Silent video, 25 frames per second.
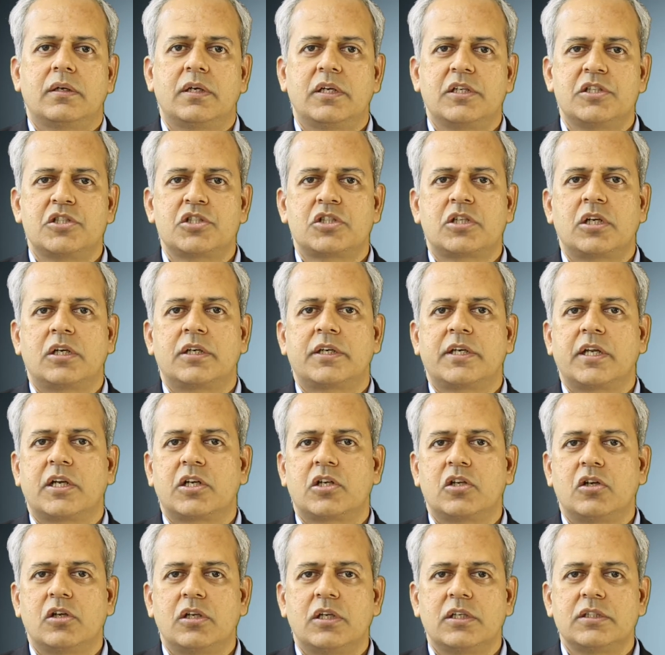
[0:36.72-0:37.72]
digital
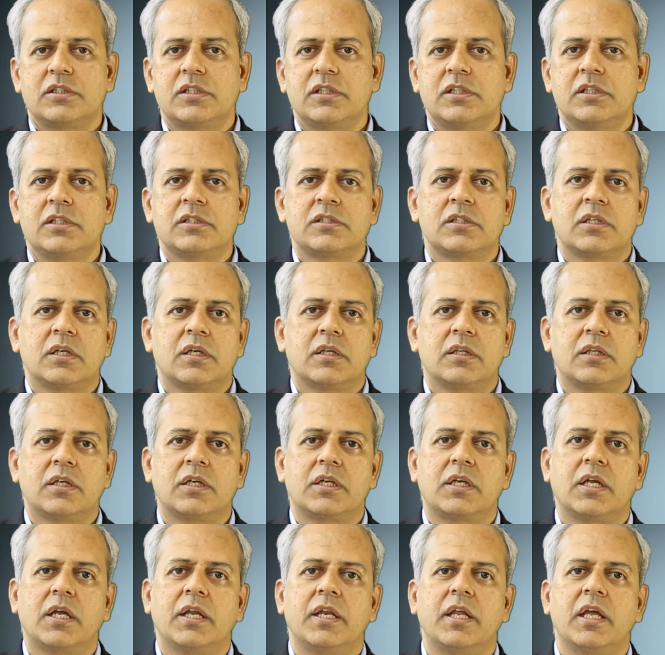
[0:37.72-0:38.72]
technologies
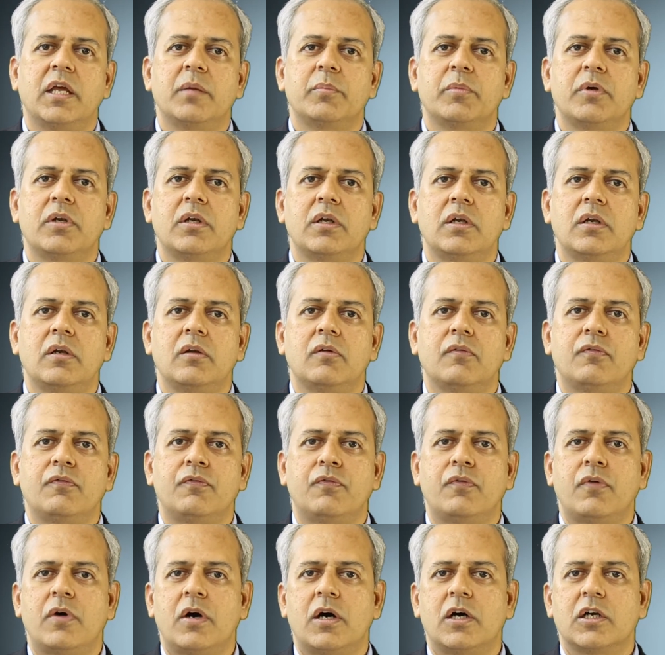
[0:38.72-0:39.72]
that enable
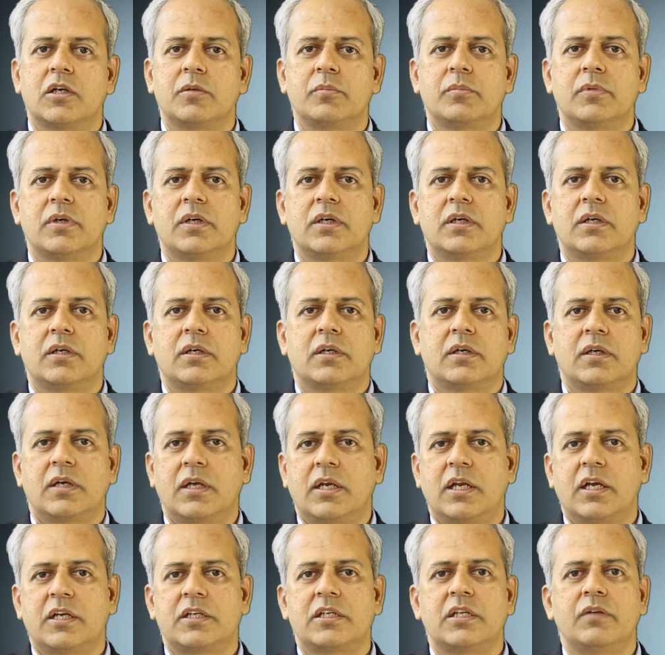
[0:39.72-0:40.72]
farmer
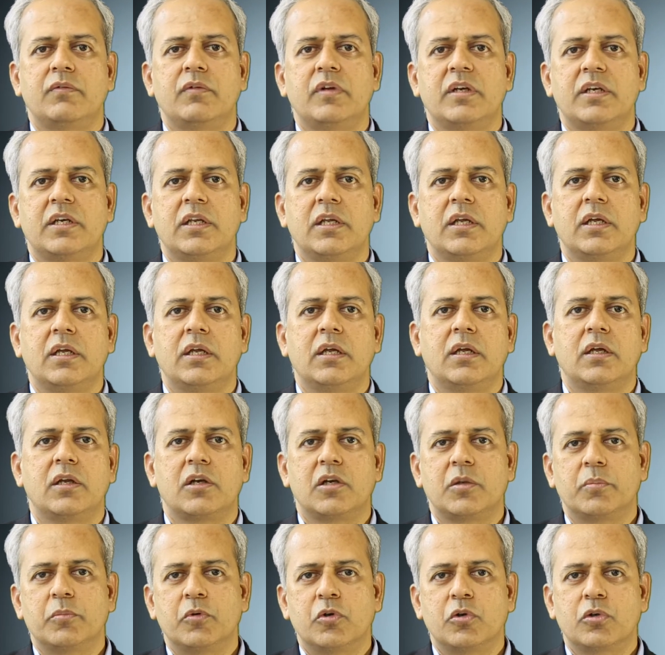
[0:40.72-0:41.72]
connectivity
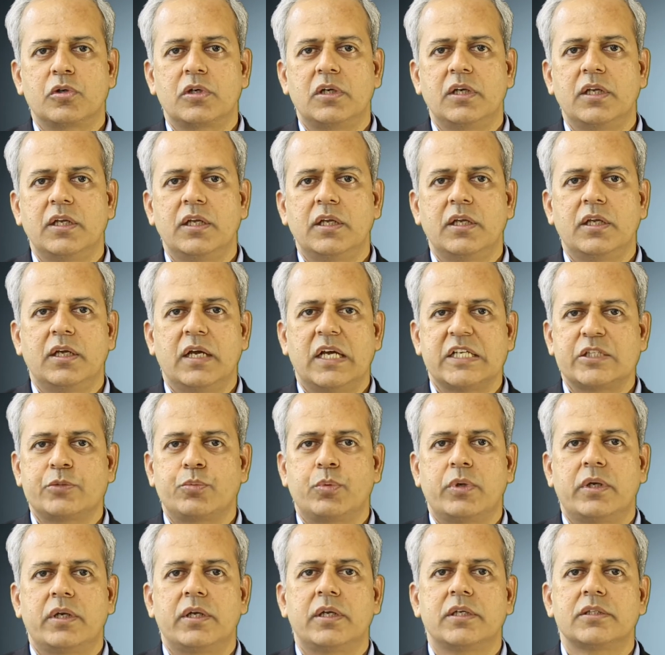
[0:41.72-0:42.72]
remotely as
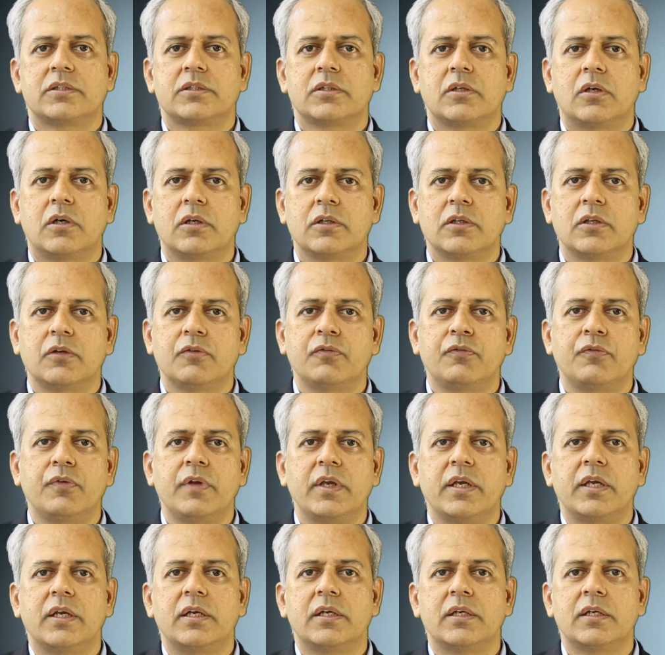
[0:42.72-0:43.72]
well as on the
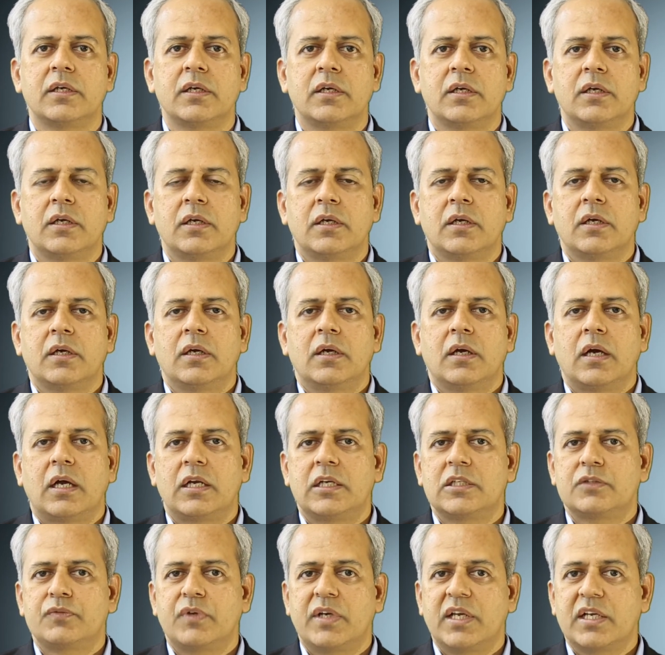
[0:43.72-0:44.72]
field.
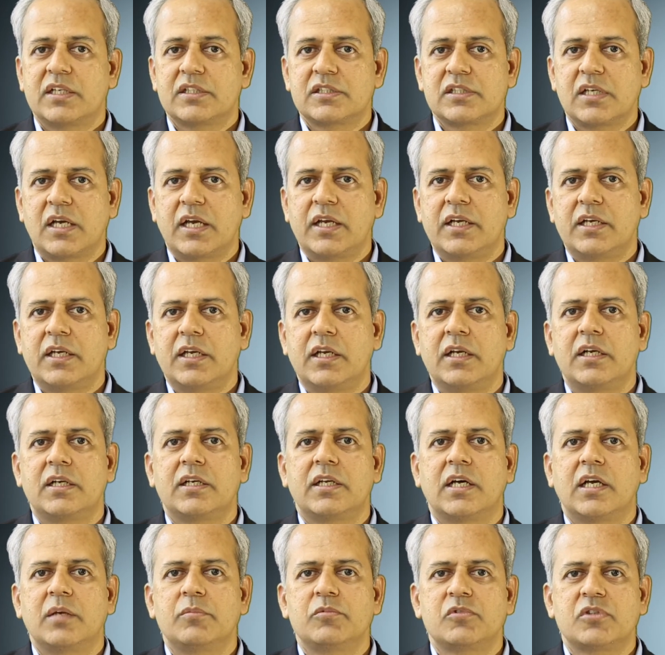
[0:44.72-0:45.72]
And it's very exciting
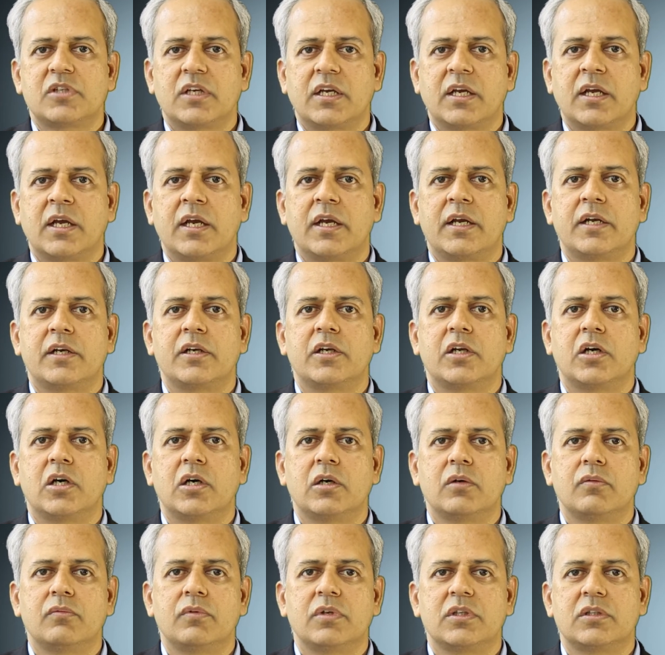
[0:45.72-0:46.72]
times ahead
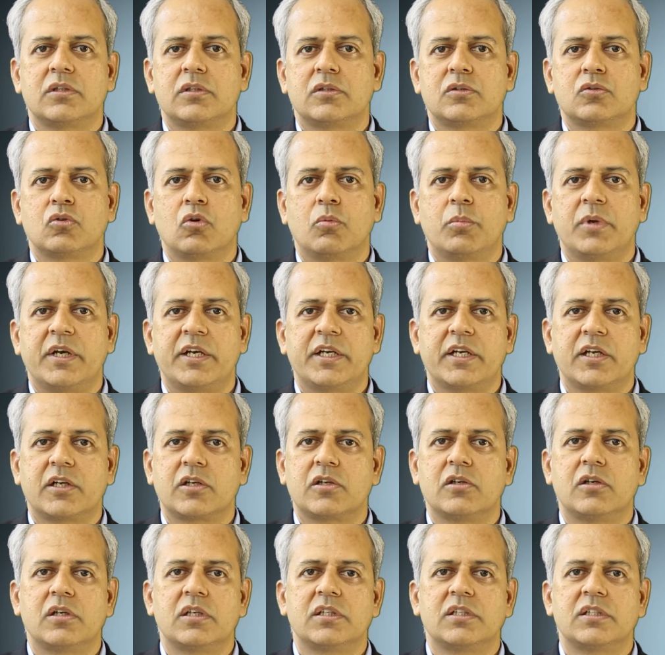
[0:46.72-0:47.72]
now with so many
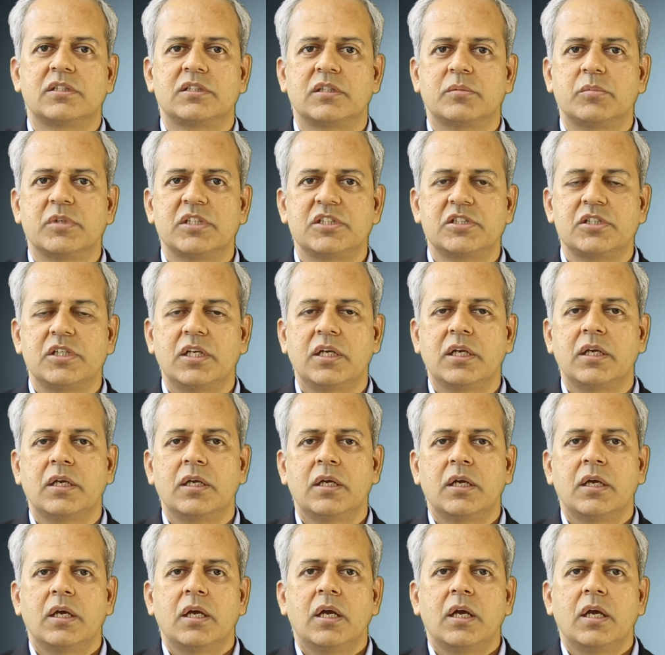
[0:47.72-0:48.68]
technologies emerging.